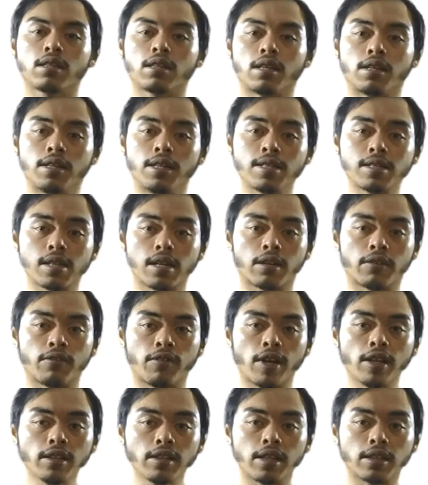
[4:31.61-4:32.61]
The
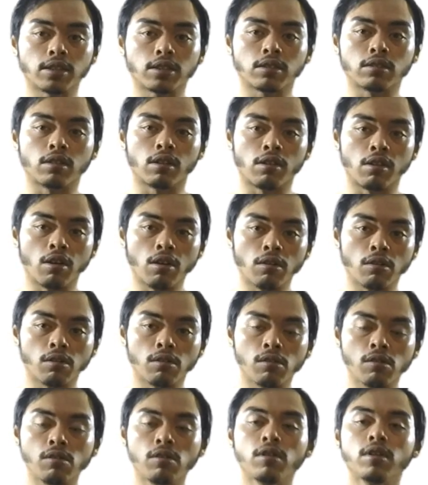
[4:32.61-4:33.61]
disadvantage
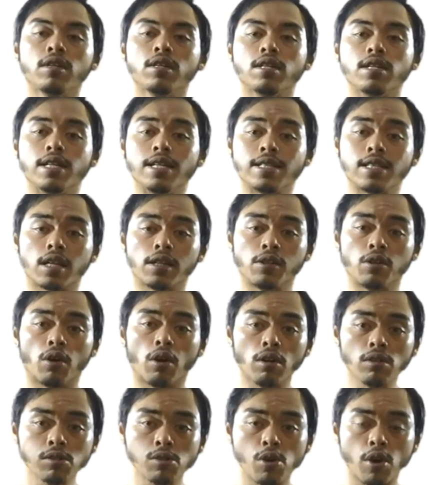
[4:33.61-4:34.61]
though is that you
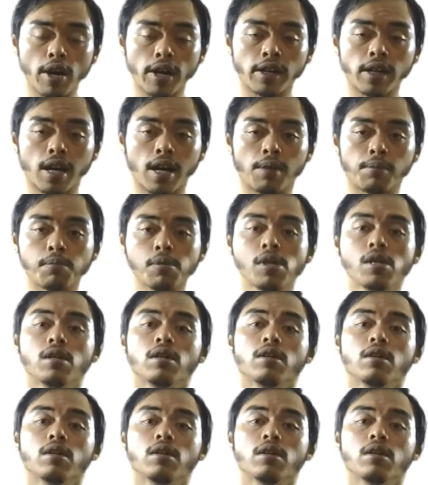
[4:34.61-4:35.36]
also end up